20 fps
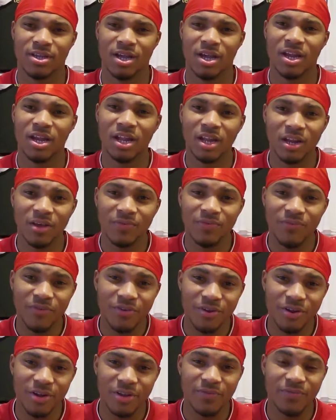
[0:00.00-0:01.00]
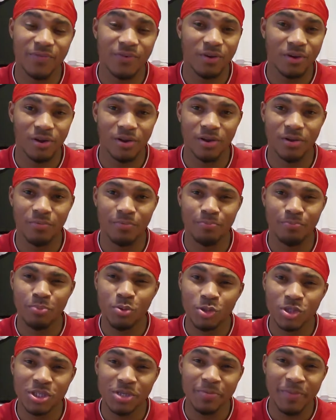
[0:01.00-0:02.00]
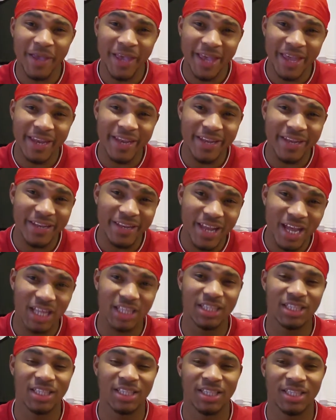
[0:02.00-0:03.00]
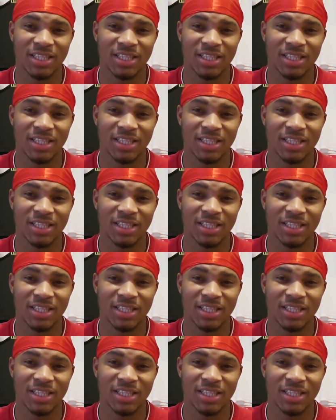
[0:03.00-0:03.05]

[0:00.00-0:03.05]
a lot of credit for putting head in that